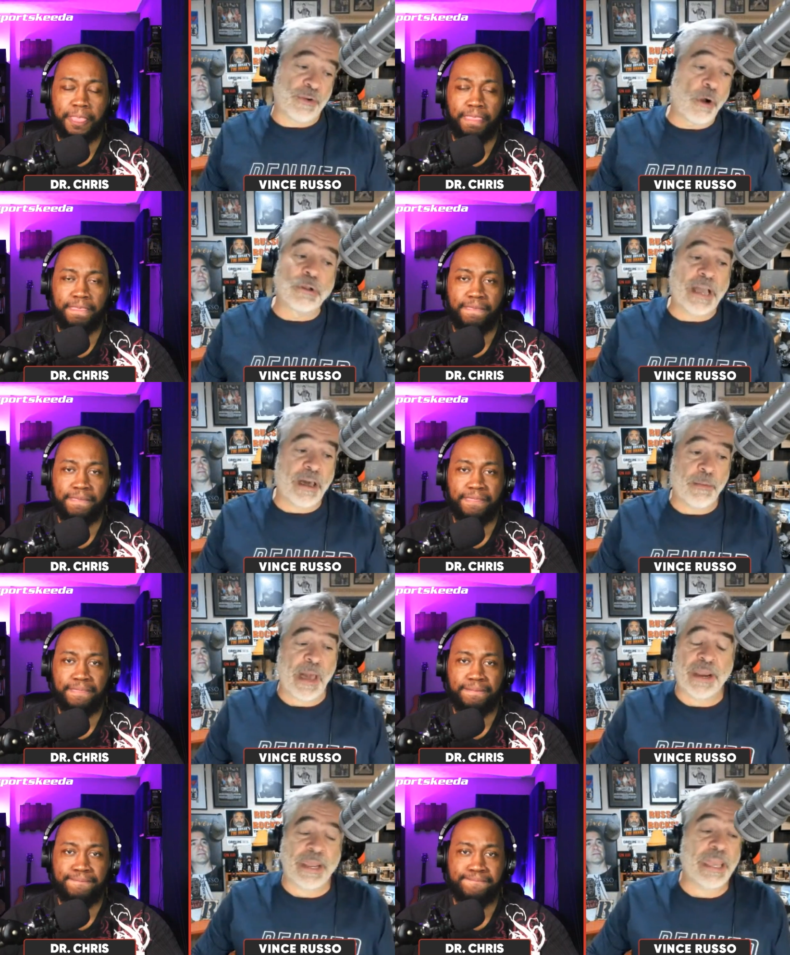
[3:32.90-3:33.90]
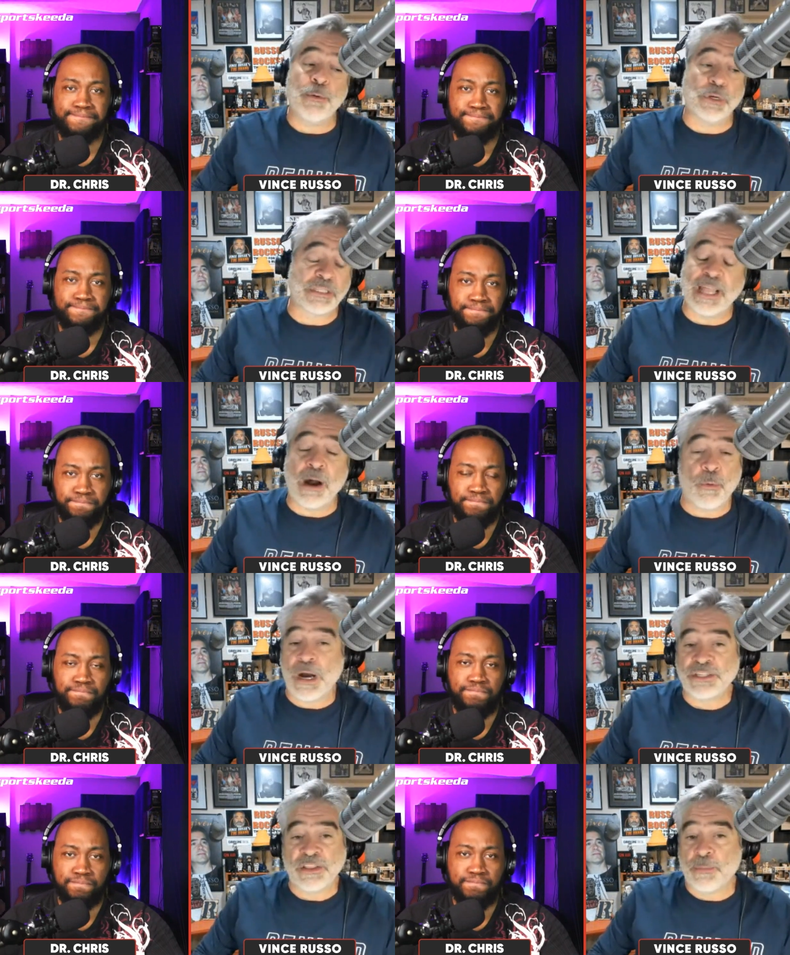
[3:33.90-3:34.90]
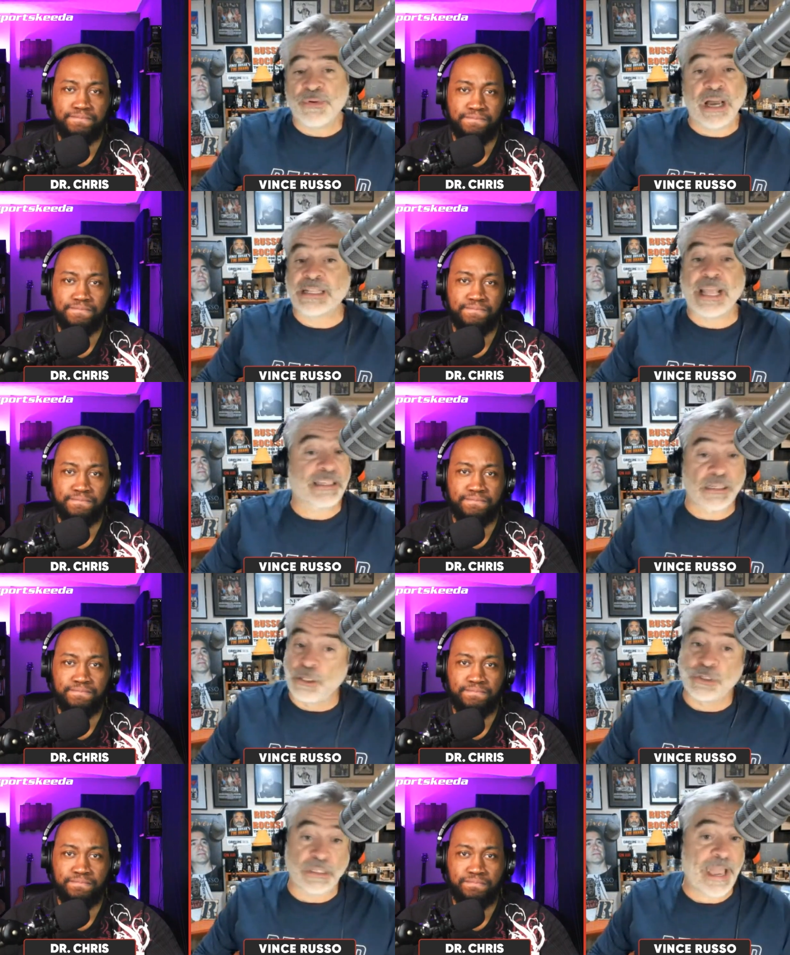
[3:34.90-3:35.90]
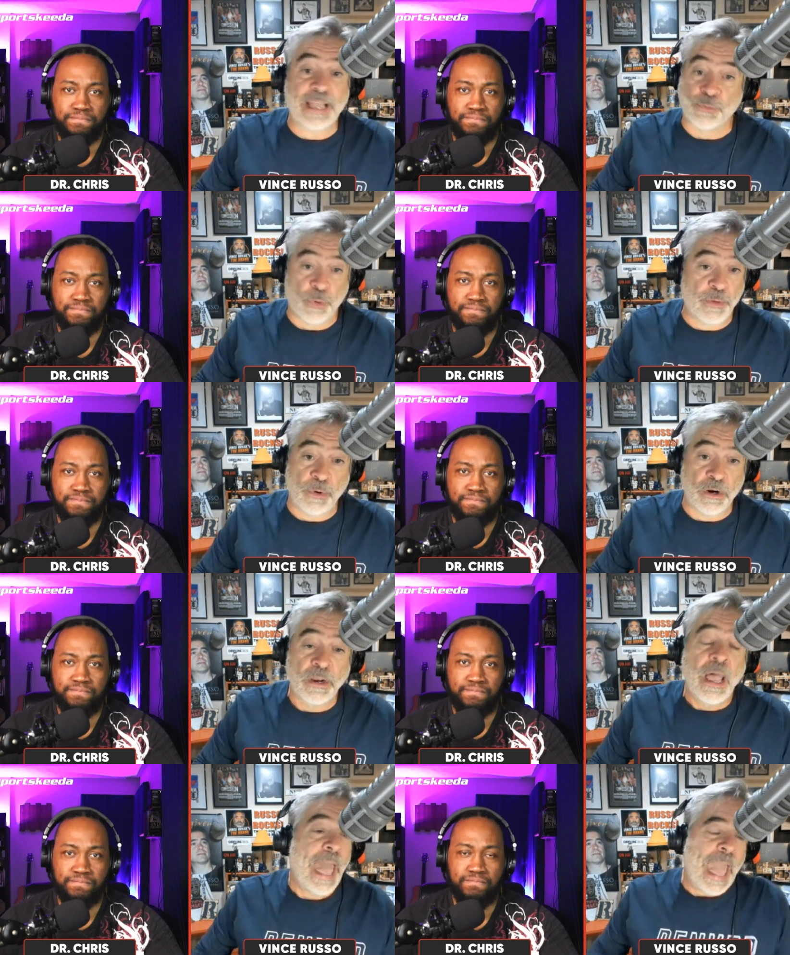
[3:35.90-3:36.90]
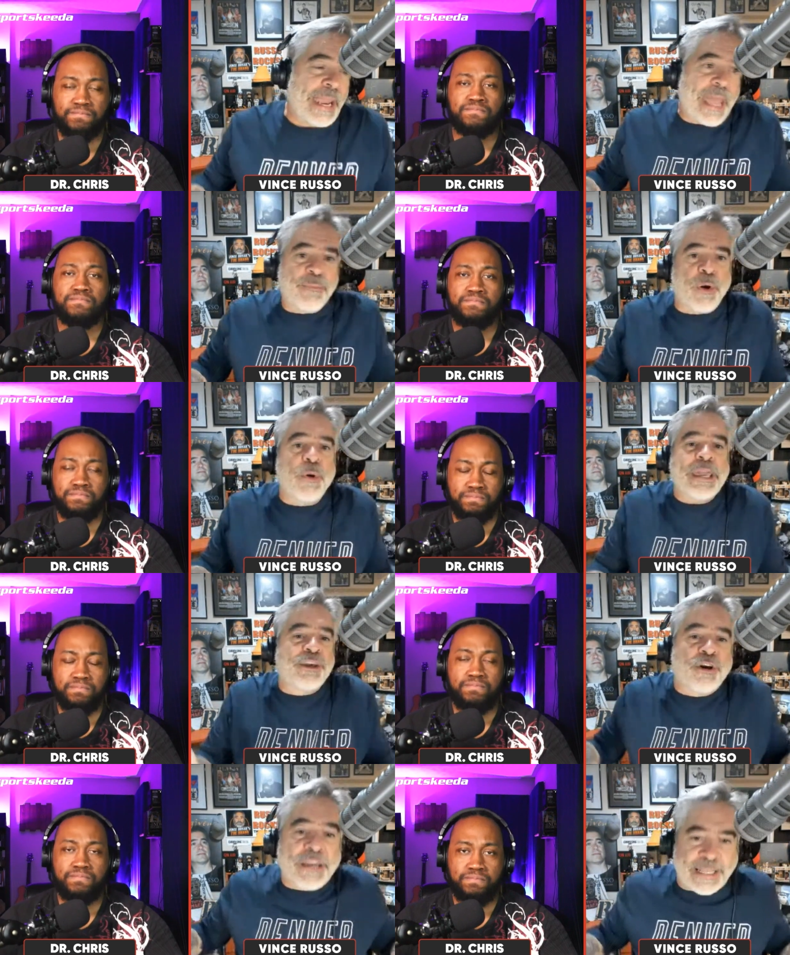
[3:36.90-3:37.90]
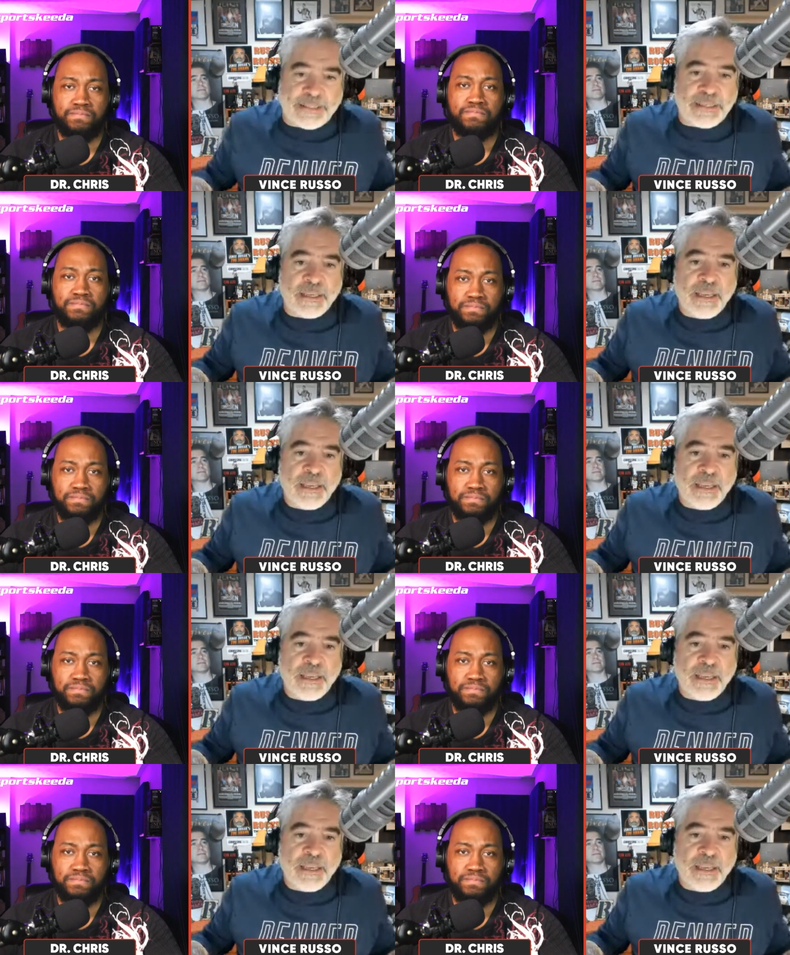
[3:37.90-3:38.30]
Speaker 1: No doubt about it. He was not watching the product as closely as we were, and, and bro, he couldn't.